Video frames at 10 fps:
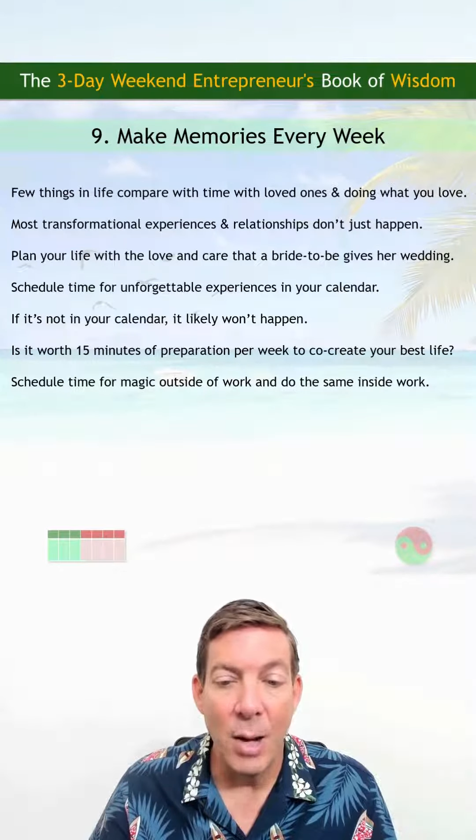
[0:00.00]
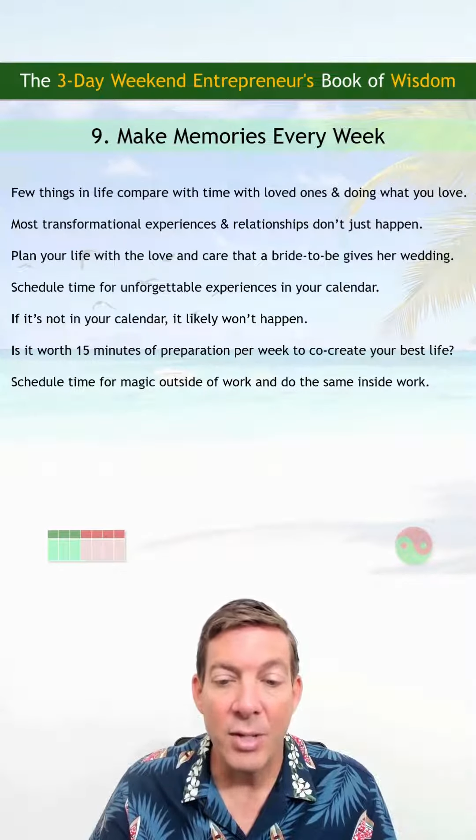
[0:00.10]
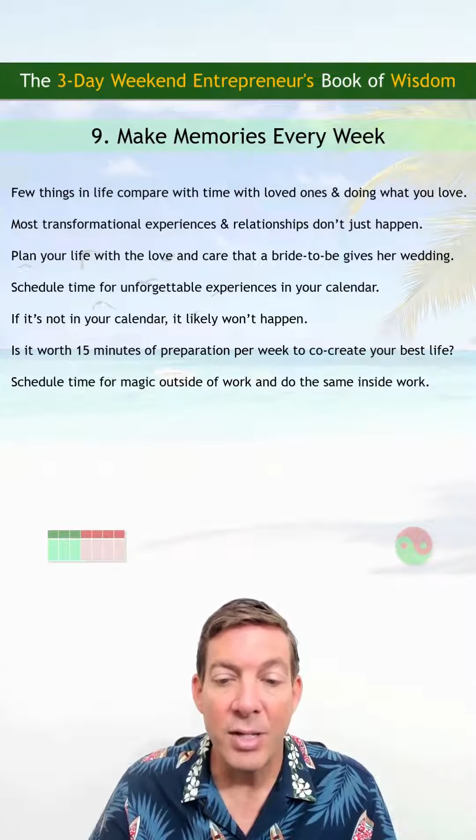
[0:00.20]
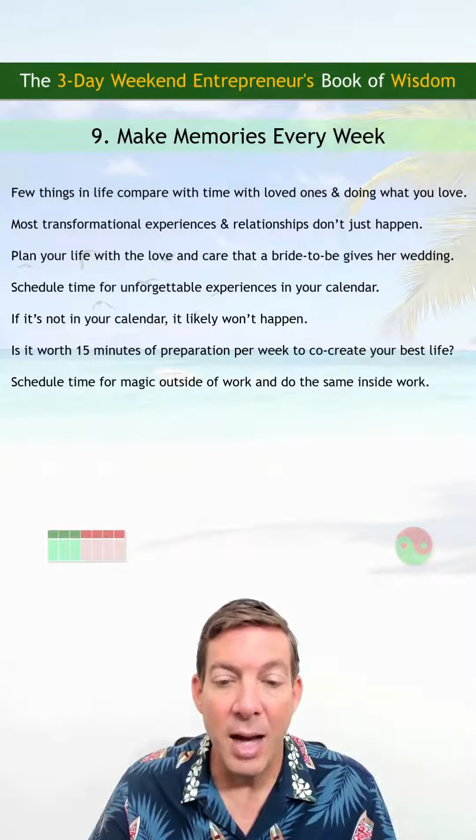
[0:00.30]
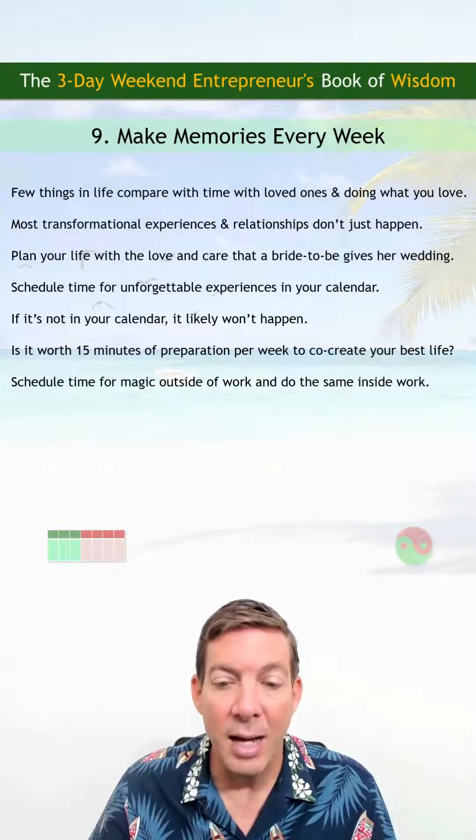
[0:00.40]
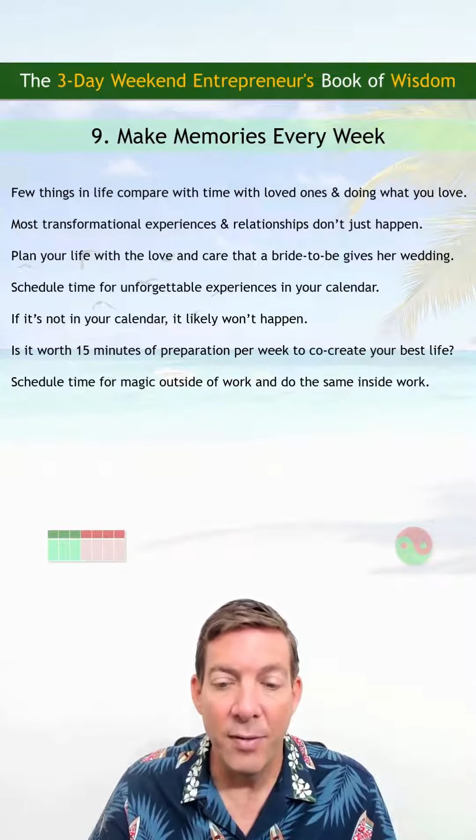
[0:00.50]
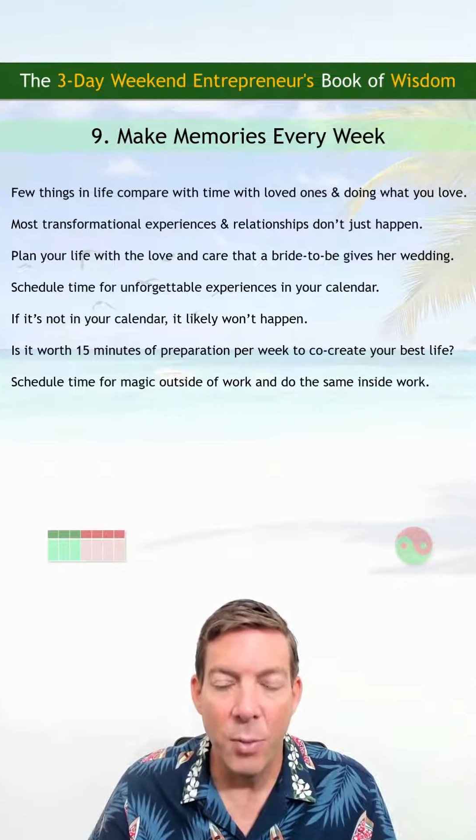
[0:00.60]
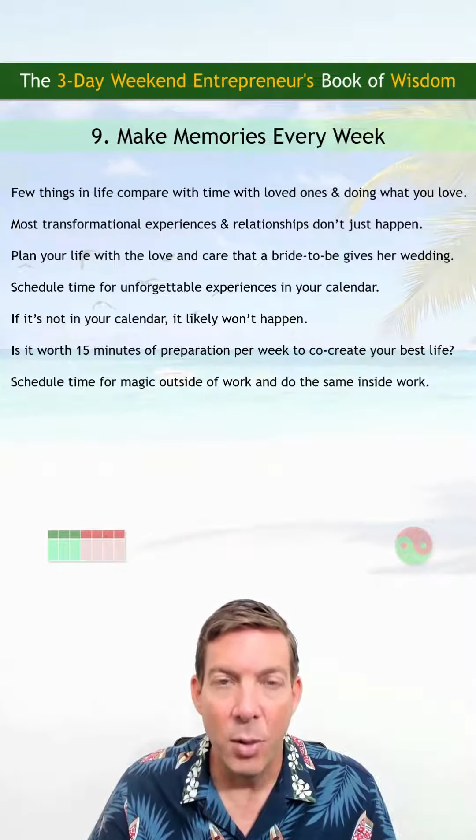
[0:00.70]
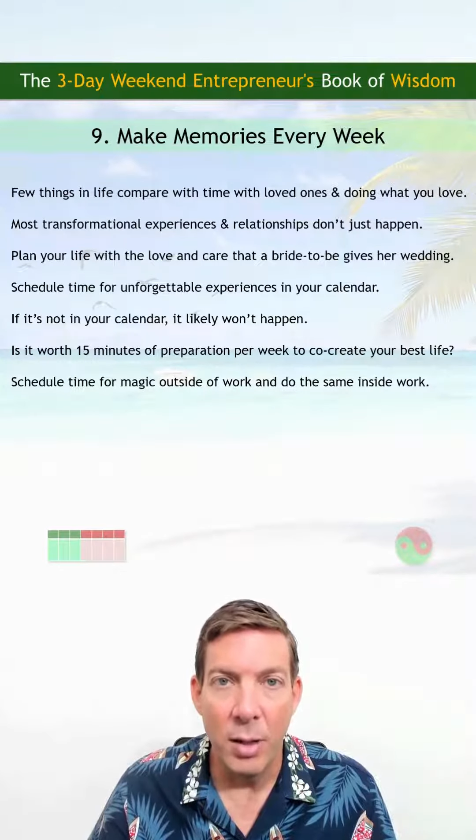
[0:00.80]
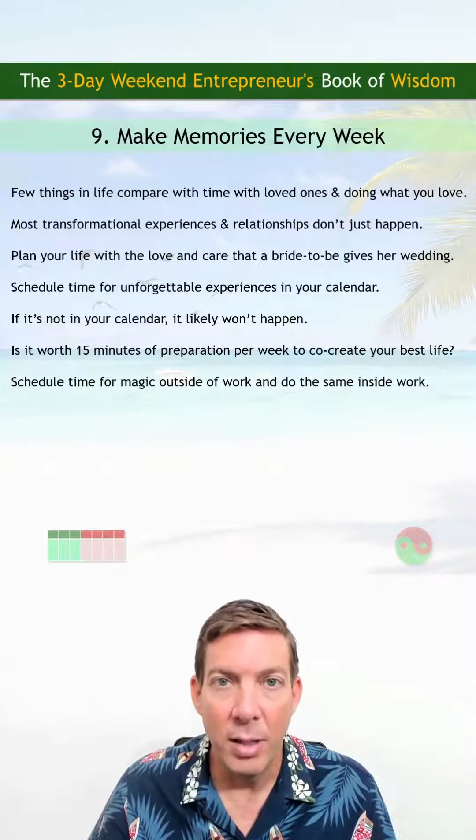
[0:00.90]
outside
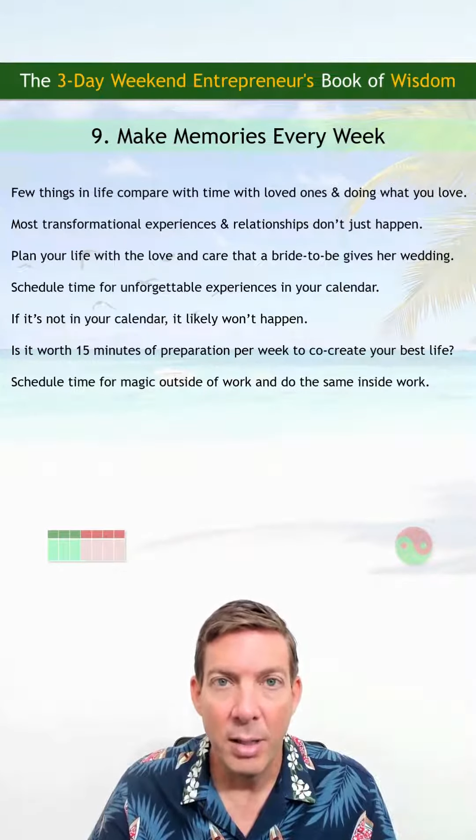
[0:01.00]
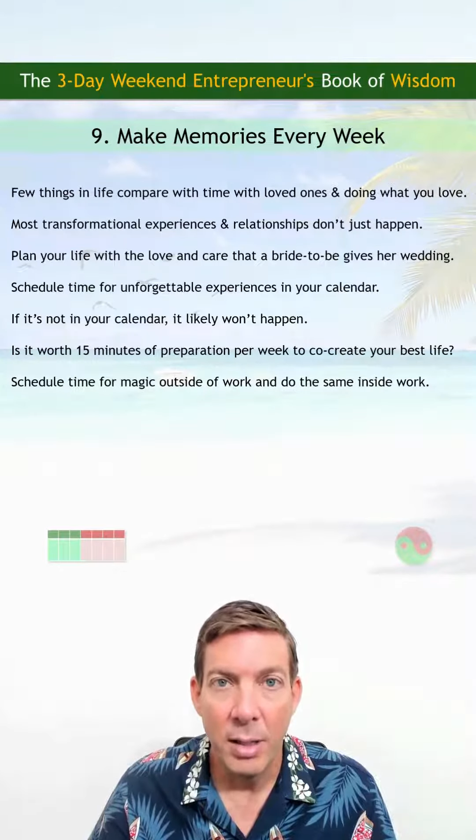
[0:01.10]
of work